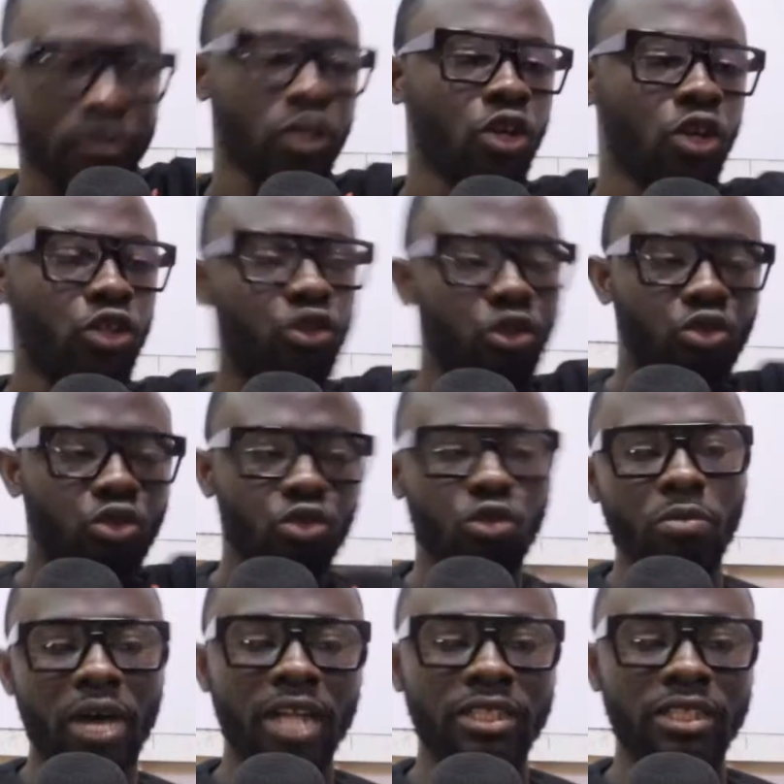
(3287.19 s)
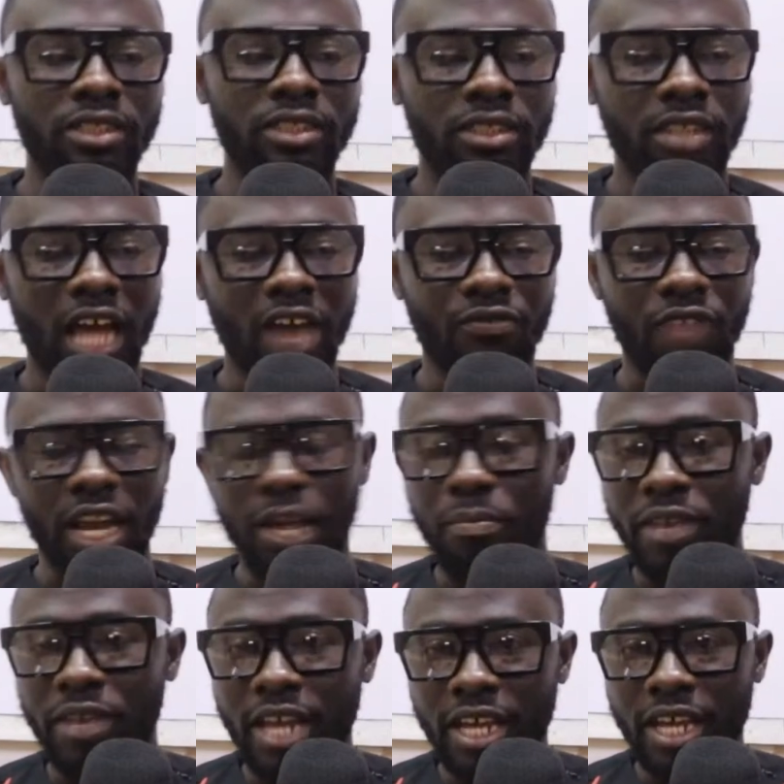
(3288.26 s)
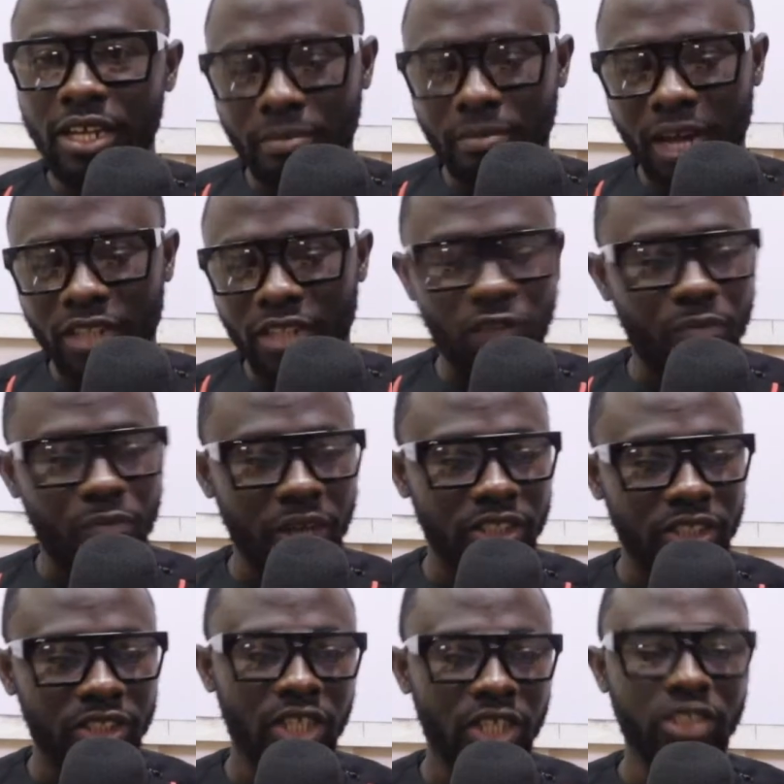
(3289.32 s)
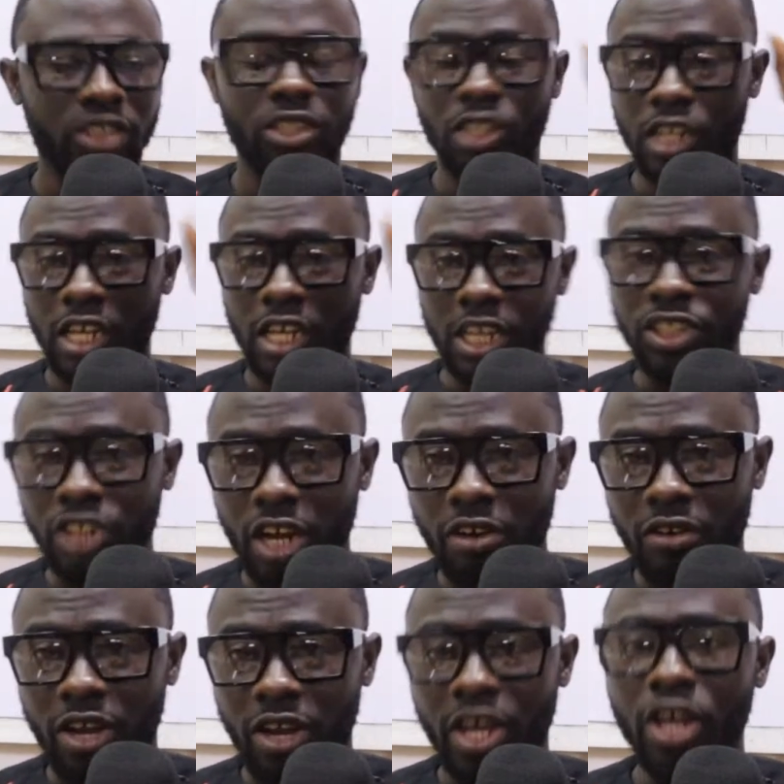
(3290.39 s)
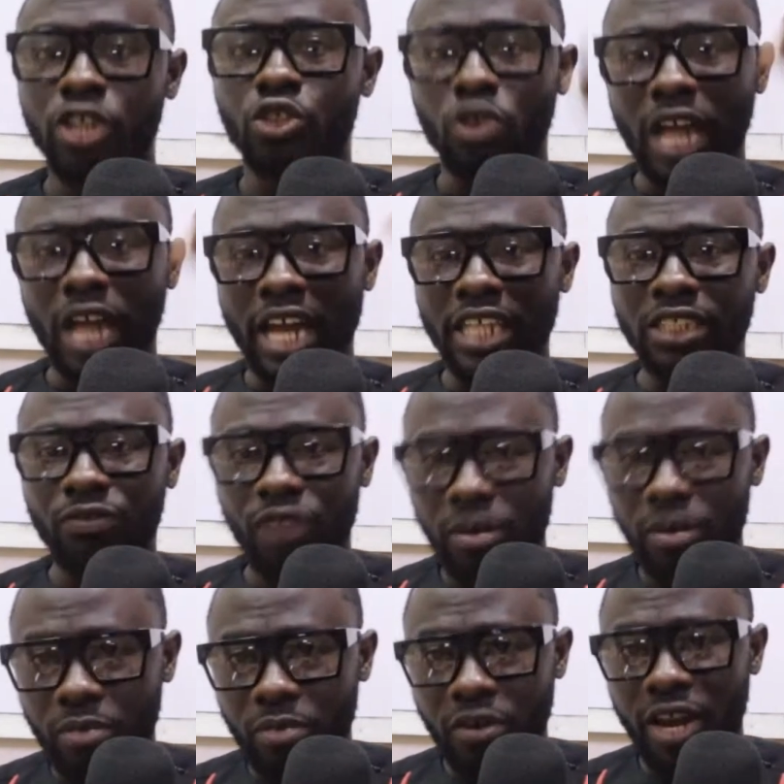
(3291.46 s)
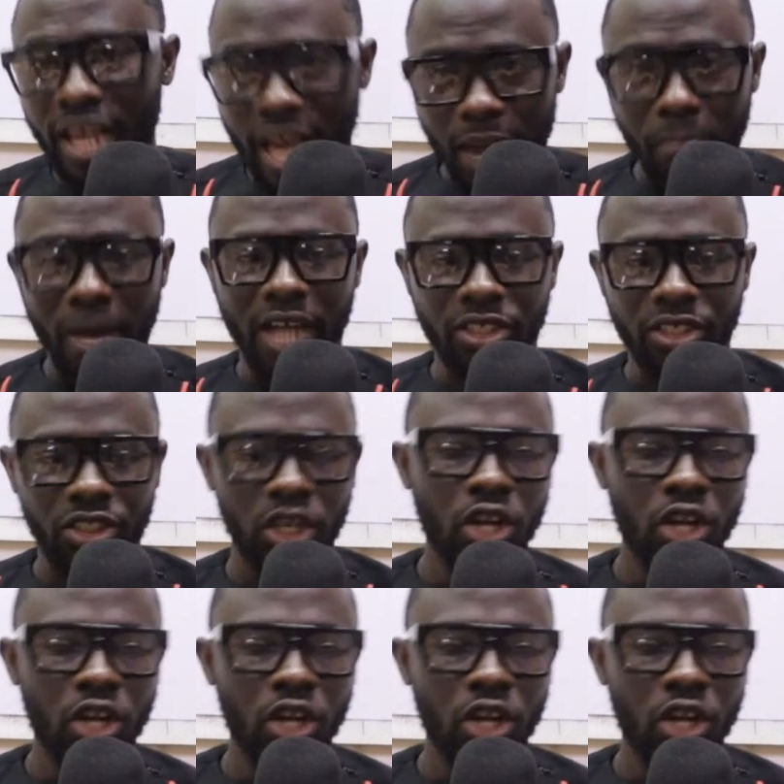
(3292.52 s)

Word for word: So, two months after the, day, the month of purchases in January. So, that is February and March.